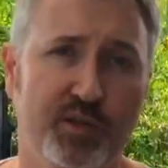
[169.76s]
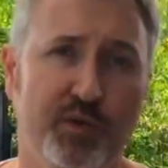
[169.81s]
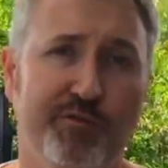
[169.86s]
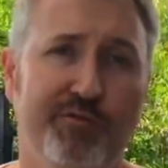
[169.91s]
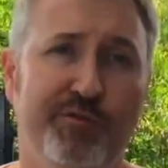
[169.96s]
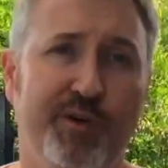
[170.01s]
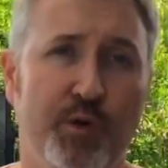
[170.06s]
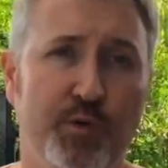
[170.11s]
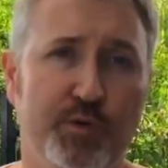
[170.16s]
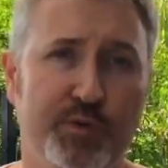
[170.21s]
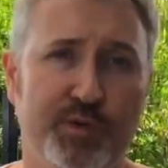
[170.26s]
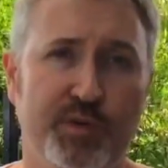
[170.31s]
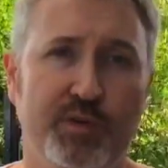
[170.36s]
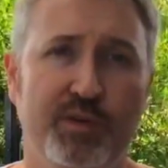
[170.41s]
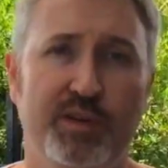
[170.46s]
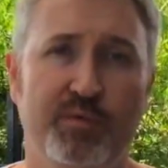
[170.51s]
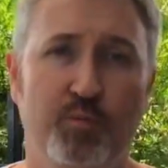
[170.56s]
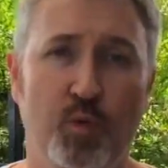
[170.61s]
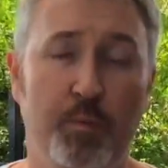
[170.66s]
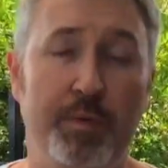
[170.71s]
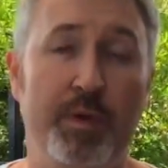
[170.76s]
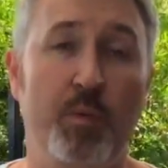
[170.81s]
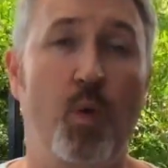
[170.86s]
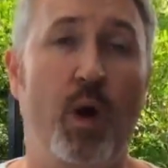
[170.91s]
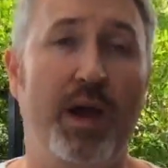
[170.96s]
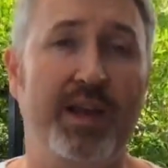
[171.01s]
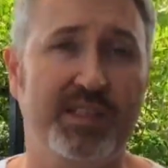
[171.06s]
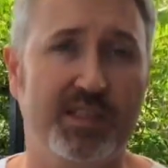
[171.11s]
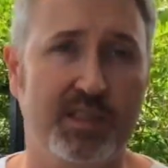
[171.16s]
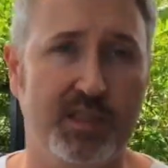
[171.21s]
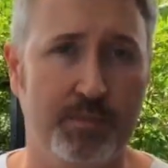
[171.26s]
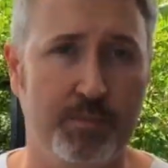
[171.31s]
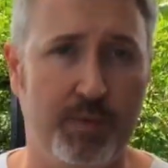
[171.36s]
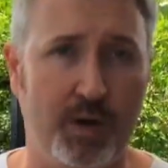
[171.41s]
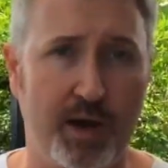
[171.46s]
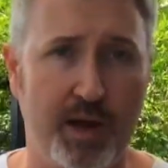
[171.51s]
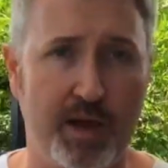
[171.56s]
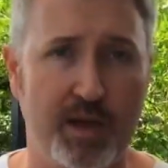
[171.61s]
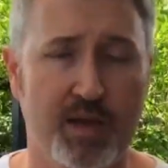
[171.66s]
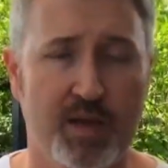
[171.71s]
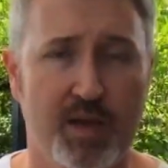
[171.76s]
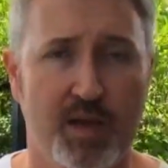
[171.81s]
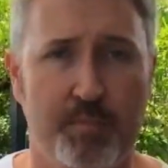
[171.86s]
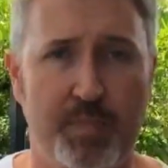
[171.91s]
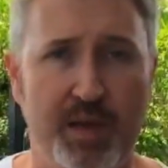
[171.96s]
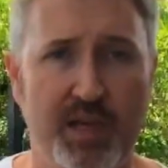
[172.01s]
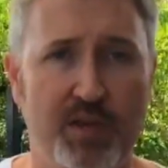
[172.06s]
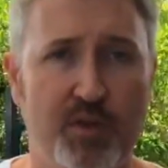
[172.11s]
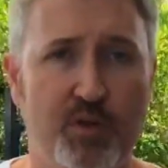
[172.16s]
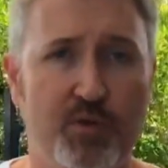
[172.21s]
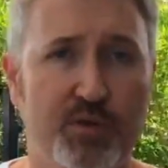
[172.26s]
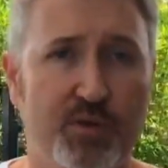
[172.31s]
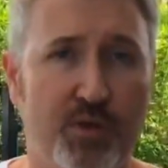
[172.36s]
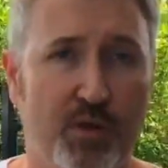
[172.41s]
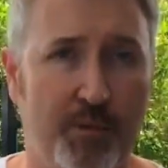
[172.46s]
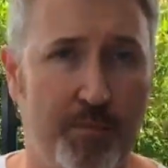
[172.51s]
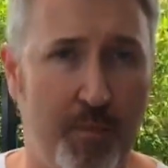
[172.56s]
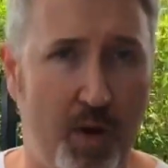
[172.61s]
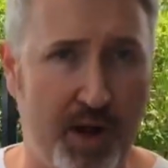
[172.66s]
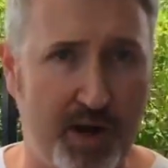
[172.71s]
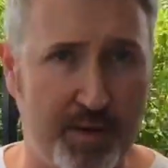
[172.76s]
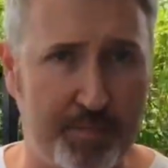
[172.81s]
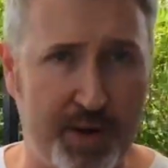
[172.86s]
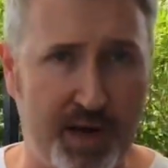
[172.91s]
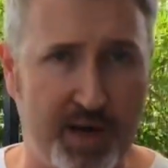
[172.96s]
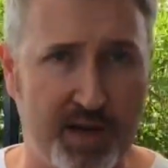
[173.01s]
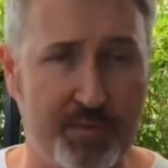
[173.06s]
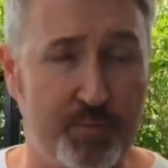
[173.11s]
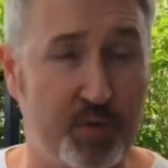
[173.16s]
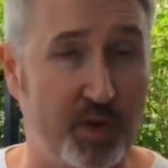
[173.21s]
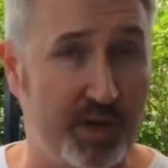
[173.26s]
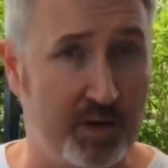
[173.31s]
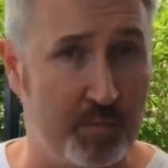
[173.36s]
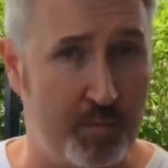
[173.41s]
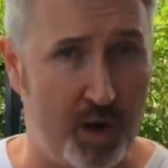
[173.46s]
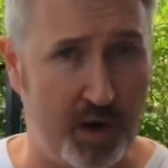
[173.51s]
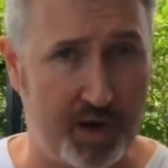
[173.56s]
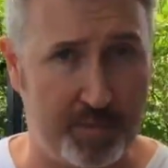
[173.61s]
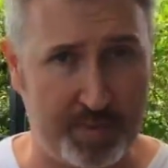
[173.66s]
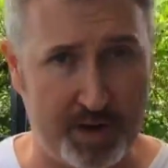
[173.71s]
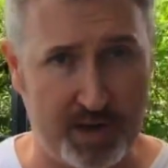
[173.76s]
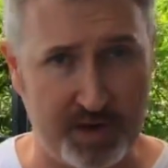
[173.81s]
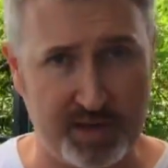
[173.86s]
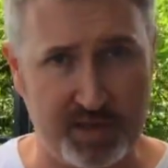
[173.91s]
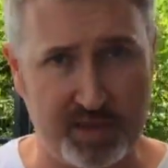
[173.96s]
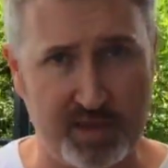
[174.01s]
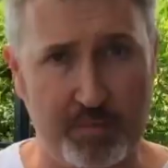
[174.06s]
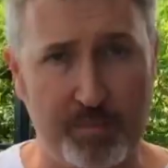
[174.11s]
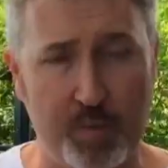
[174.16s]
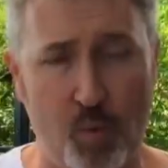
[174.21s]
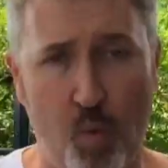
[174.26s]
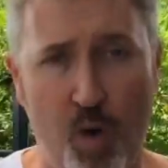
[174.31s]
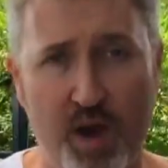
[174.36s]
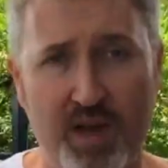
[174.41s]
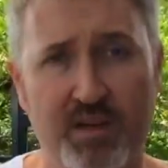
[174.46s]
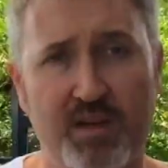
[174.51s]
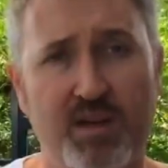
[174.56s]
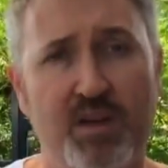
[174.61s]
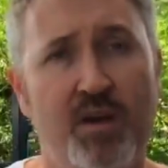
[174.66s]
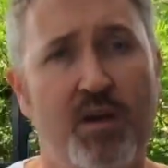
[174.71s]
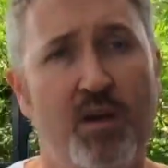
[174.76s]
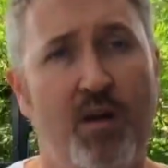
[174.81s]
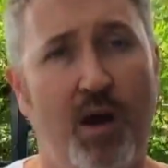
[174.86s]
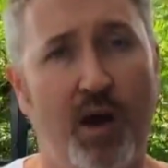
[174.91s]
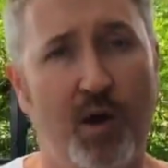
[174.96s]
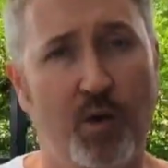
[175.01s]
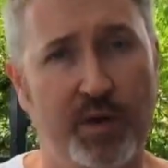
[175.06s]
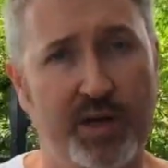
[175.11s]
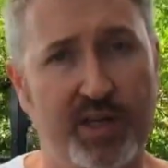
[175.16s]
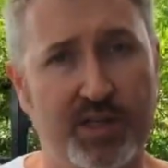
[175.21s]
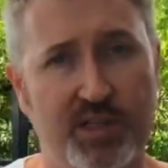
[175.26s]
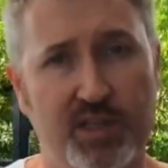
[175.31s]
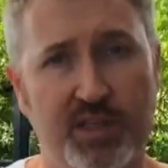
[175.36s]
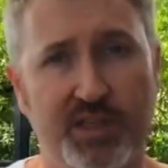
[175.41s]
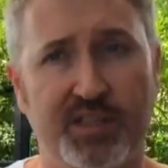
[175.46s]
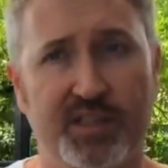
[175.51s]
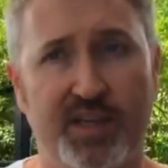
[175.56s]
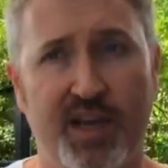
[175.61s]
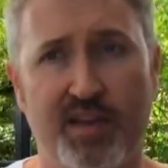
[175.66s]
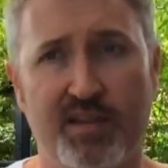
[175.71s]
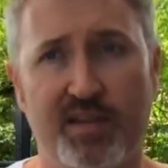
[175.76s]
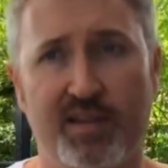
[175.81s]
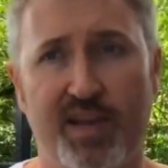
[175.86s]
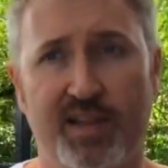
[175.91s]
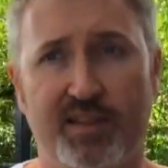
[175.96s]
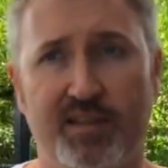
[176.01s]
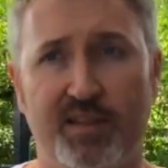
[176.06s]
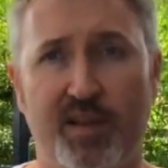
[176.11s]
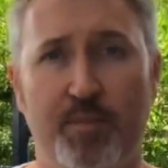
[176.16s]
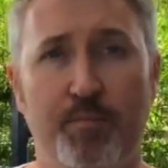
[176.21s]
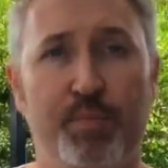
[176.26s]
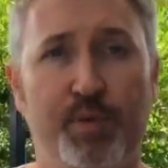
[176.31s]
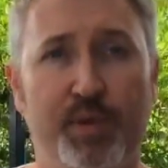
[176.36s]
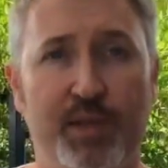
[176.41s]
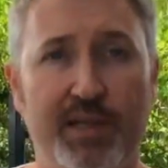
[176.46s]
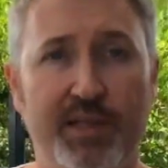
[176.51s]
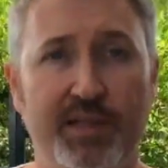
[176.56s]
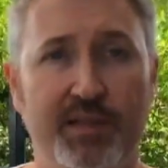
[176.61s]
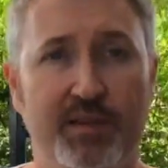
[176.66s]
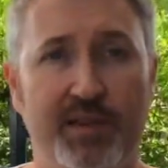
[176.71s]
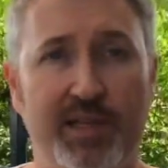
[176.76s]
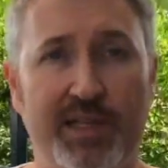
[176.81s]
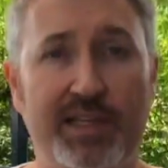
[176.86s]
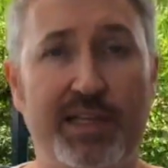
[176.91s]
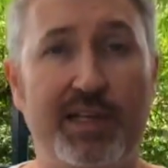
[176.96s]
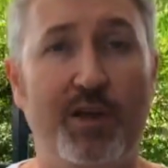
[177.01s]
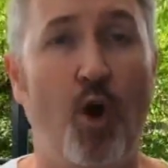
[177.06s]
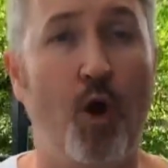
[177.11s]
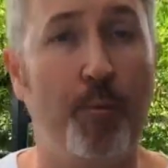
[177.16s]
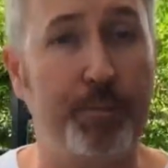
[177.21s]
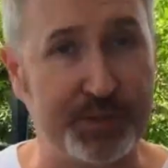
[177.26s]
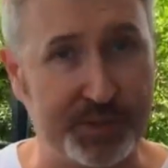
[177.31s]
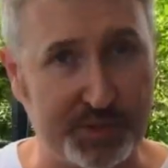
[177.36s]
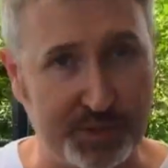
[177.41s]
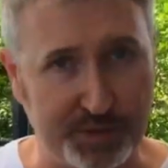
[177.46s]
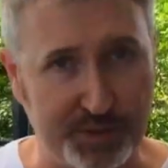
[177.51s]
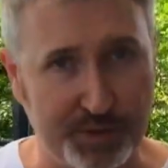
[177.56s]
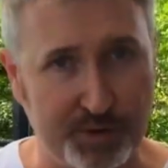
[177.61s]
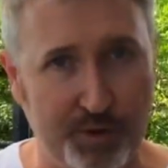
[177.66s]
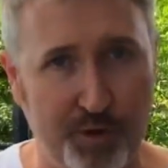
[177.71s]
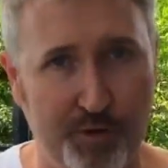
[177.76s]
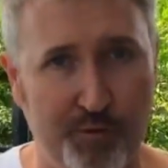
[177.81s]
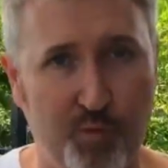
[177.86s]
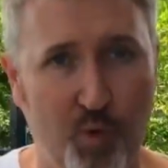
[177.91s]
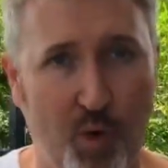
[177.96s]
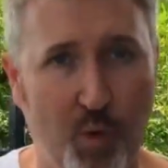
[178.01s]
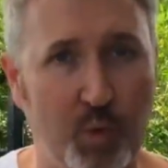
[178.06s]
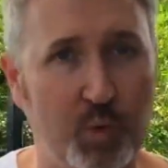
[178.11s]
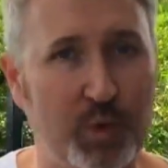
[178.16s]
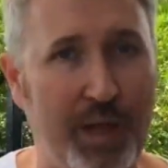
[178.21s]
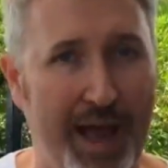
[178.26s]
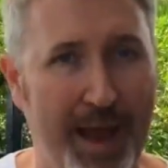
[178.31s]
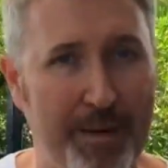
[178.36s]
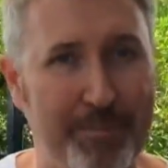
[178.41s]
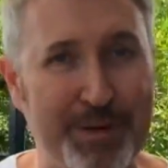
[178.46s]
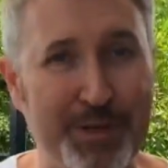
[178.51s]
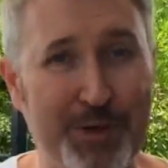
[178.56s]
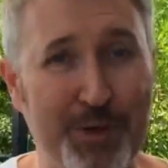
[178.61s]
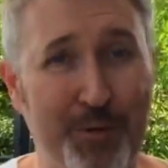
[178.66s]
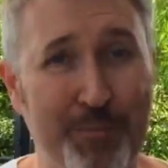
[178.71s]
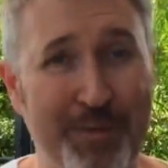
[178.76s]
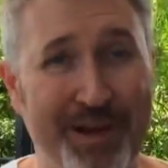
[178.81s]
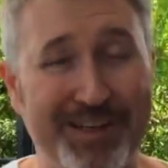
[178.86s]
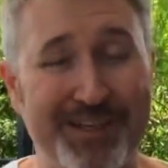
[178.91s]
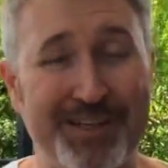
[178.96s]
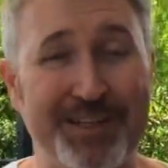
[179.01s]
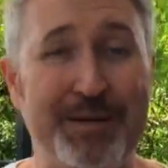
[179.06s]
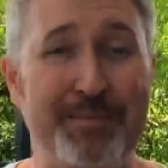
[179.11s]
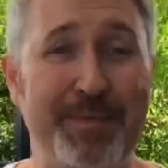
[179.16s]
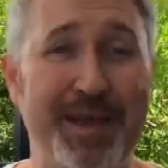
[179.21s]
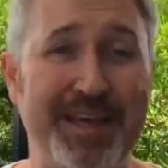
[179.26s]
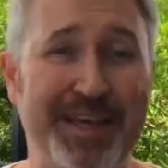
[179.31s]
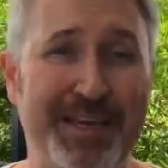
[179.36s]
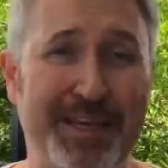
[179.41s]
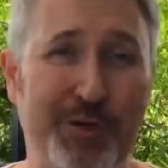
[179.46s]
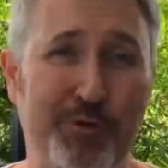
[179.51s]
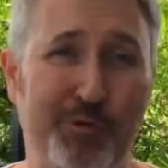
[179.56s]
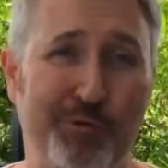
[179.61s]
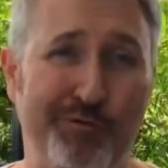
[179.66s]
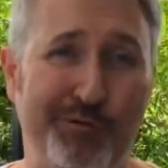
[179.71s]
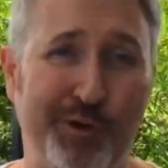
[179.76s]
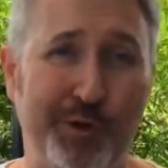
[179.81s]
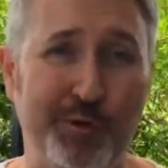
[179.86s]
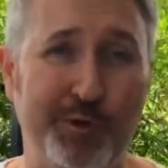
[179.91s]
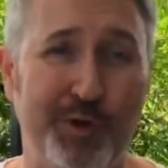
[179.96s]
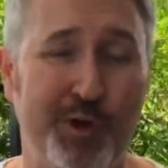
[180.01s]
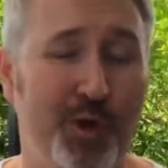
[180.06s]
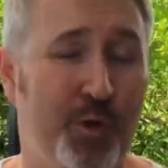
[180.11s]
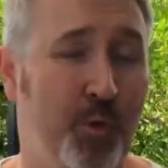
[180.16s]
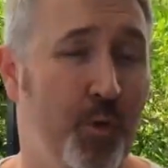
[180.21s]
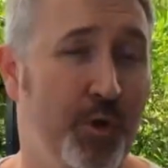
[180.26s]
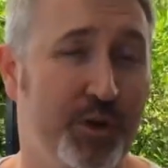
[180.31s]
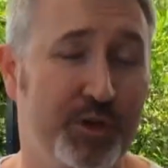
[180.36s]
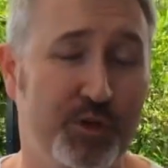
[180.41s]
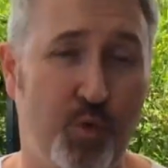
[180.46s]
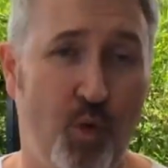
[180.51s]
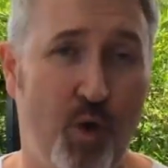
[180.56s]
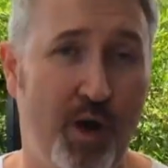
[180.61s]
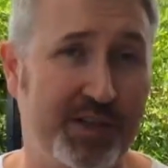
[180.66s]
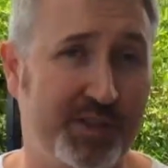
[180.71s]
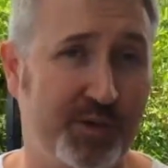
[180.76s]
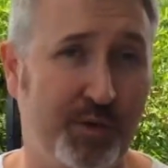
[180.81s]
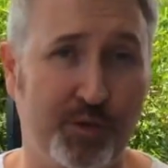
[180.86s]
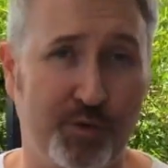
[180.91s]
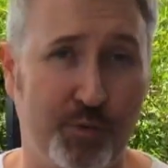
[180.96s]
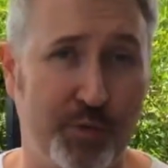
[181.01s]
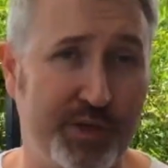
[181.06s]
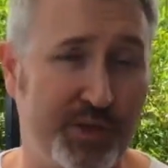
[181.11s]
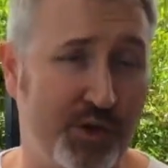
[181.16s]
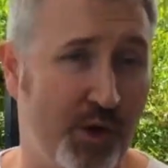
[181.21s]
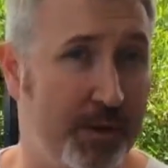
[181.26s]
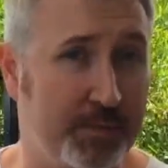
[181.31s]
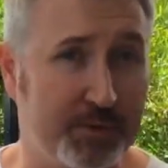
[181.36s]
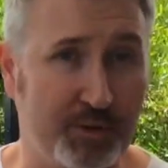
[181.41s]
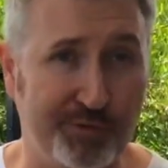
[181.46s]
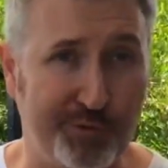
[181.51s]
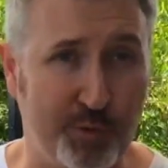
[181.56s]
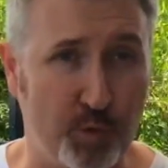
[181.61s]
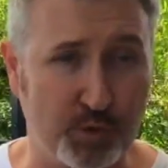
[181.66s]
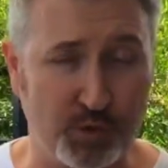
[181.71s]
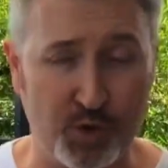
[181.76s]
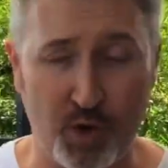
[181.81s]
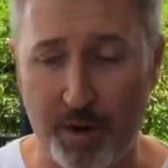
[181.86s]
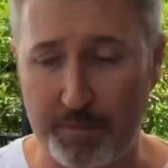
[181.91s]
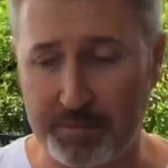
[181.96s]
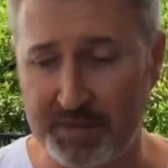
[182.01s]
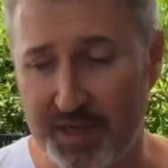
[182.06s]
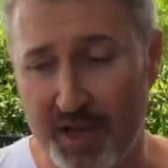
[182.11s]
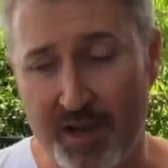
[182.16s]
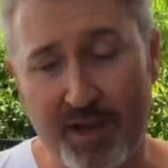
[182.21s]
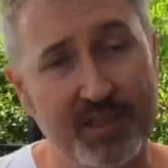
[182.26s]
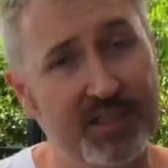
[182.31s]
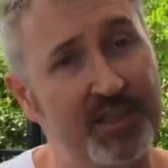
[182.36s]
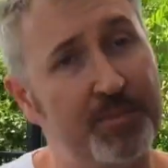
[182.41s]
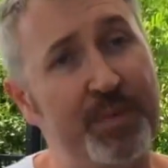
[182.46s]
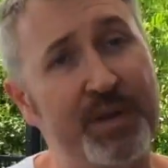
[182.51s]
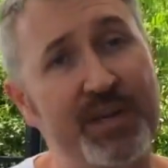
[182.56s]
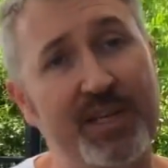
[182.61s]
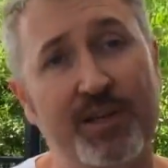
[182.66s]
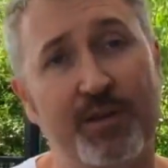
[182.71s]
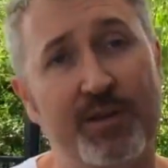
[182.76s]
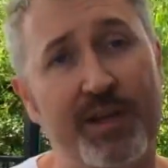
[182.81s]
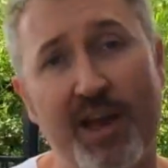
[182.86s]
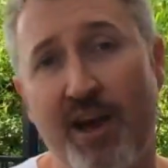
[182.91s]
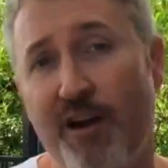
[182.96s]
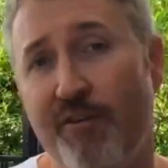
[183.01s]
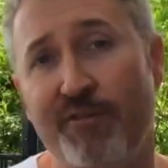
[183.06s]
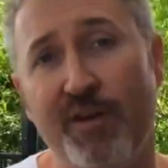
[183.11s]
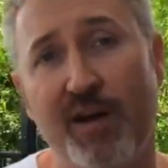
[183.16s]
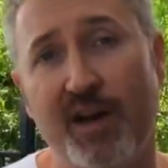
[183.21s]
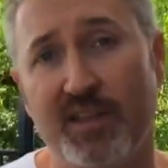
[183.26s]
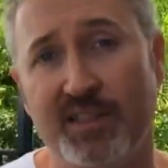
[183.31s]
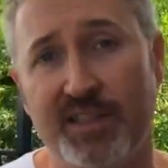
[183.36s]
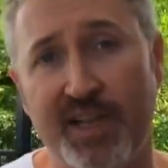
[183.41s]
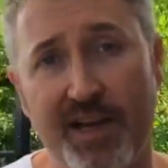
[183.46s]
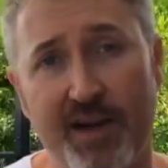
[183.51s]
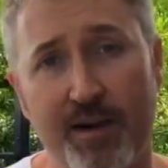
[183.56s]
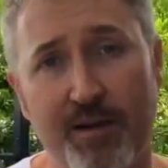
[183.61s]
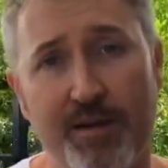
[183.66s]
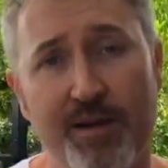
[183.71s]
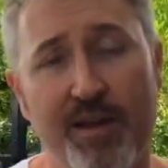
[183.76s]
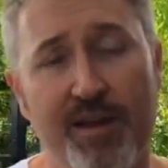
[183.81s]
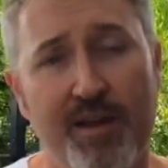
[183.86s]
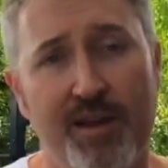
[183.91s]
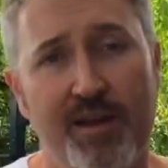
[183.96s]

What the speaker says: vote will be wasted by being used on a minor party, putting a minor party in number one. I would actually say that that's completely the opposite of what will happen. You're actually making your vote work twice or three times or four times, depending on how far down